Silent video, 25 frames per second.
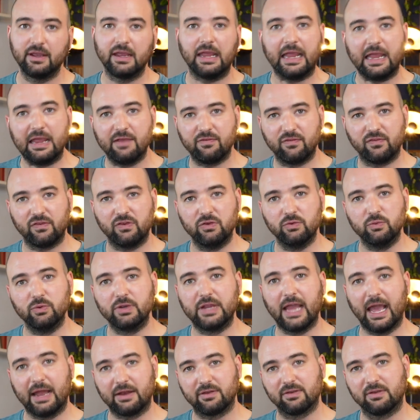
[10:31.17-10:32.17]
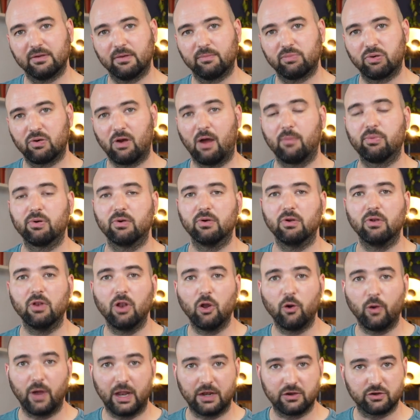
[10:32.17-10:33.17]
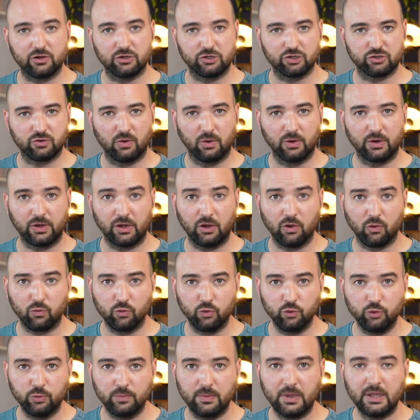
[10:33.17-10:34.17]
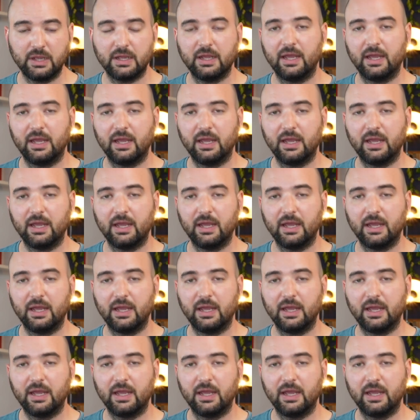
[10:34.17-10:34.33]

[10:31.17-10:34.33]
if you get proper low-end control in your room